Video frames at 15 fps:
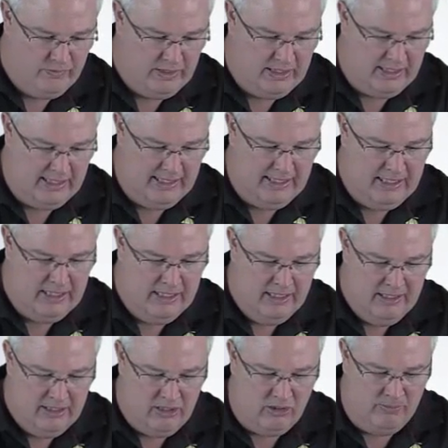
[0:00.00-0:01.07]
Okay,
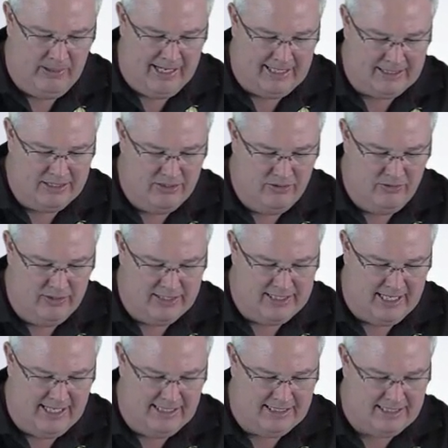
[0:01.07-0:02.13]
go back to the
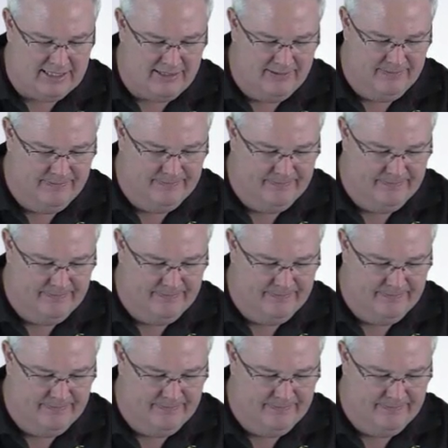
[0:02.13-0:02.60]
sites.